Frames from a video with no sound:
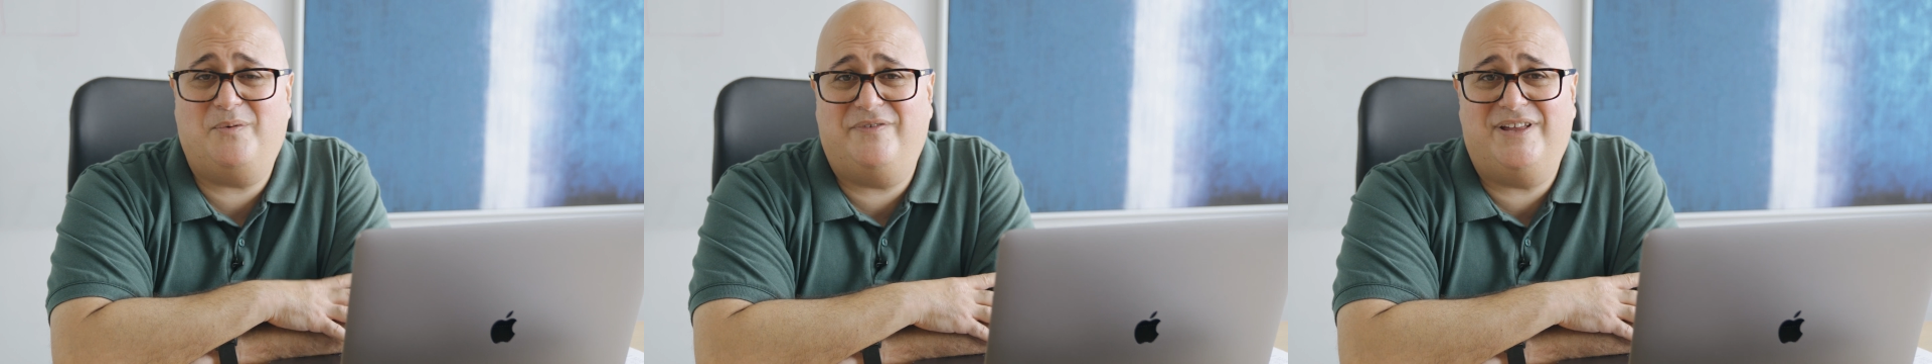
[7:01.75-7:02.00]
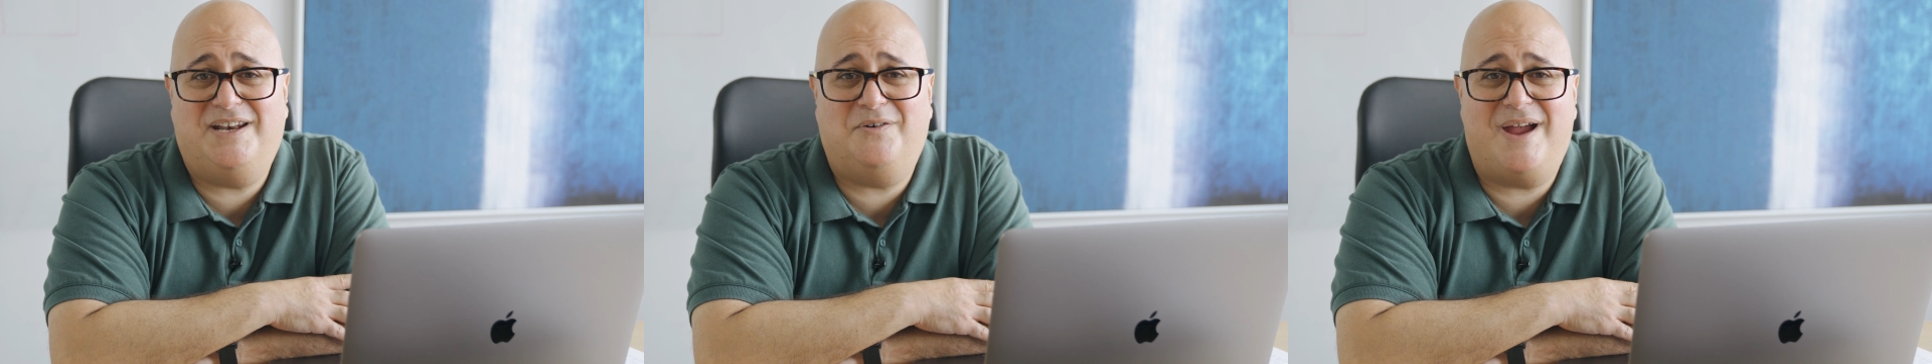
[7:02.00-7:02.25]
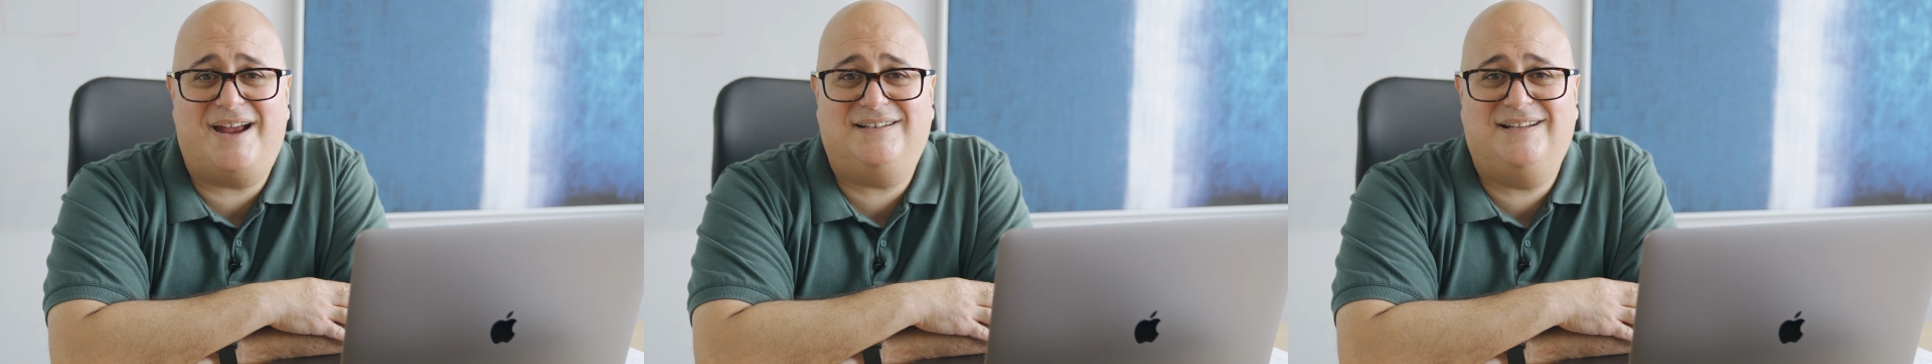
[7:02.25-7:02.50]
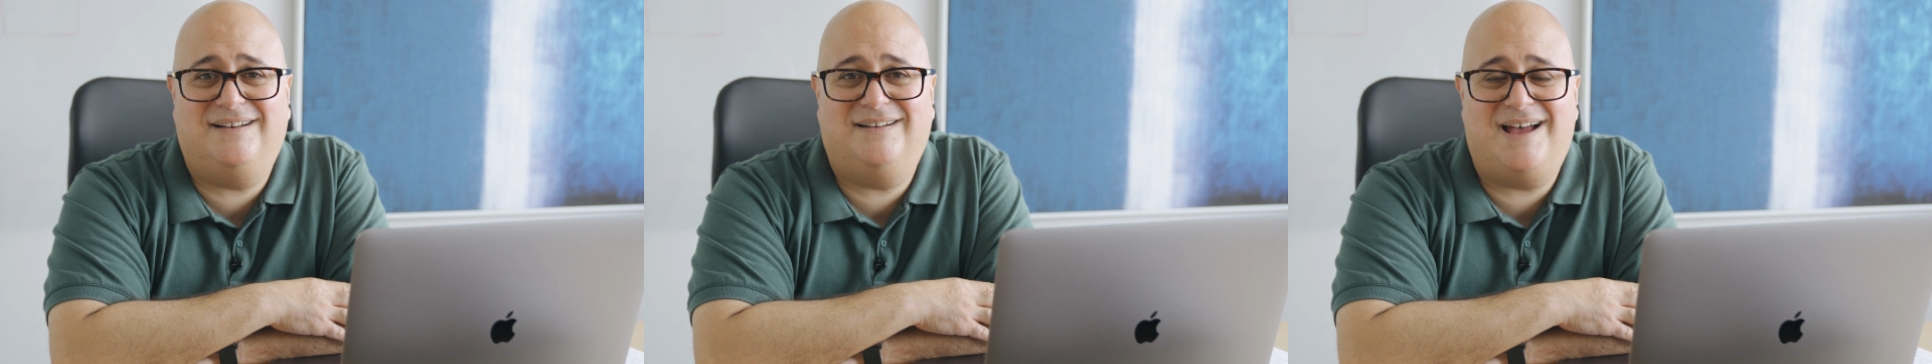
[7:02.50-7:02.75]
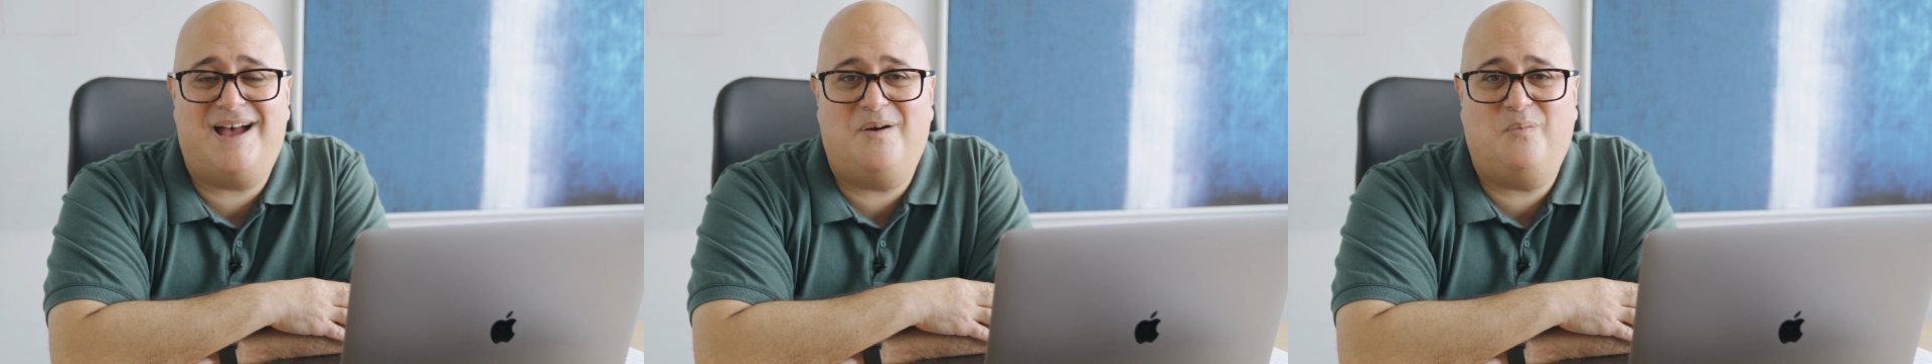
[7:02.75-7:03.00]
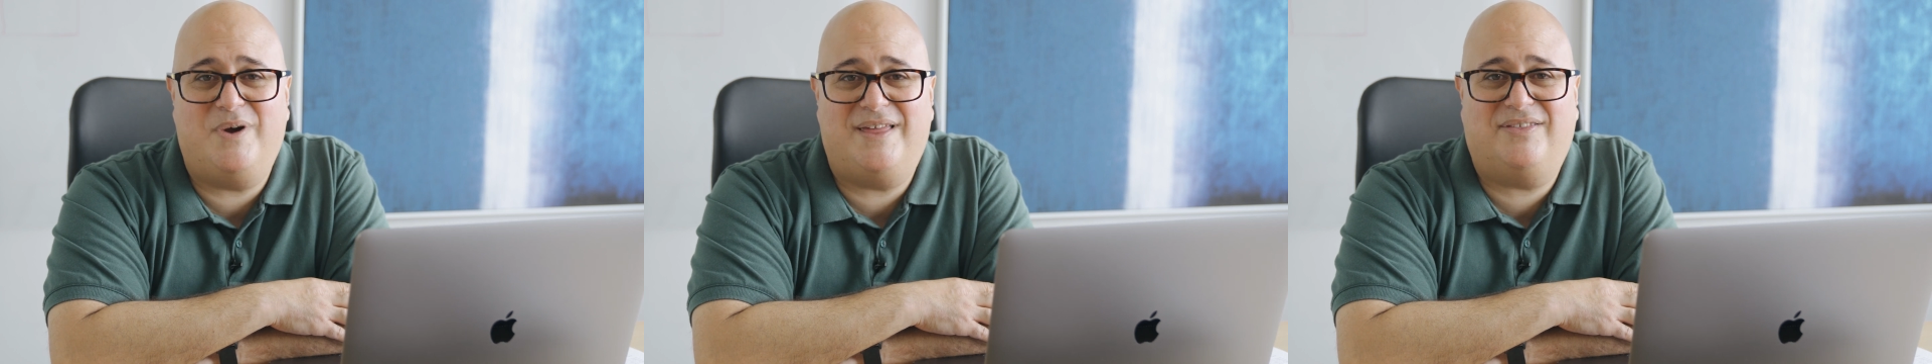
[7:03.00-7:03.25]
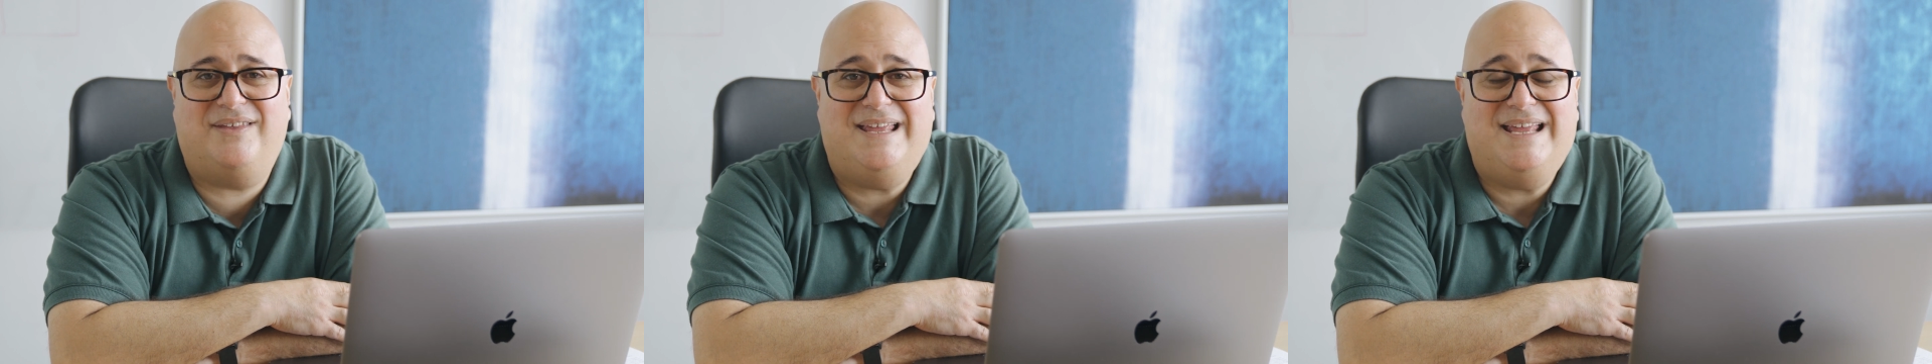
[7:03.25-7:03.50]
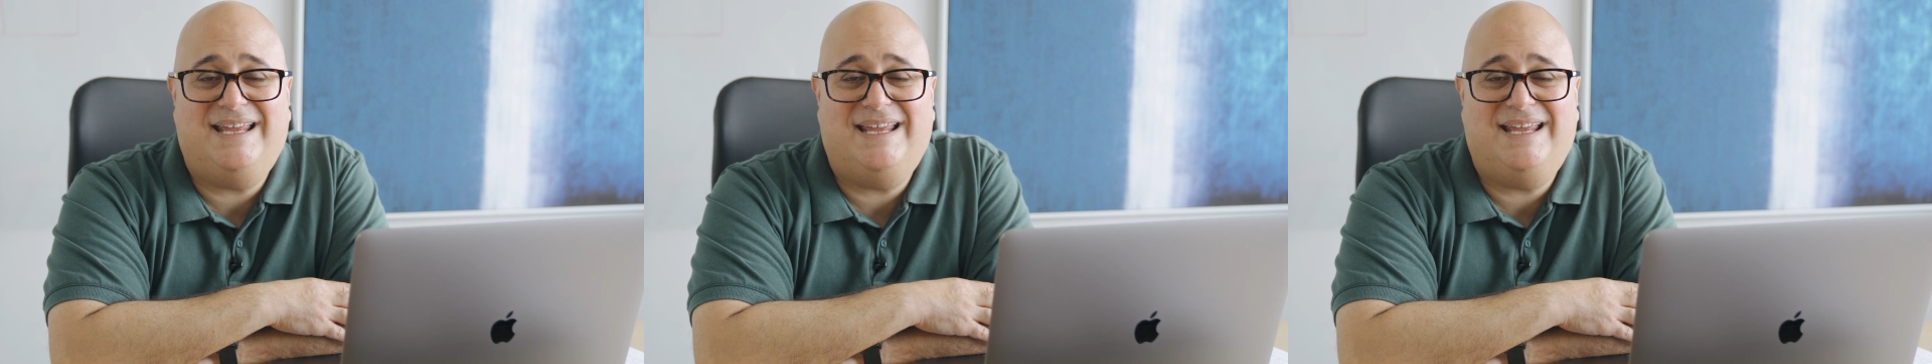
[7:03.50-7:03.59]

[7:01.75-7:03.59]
we've interacted with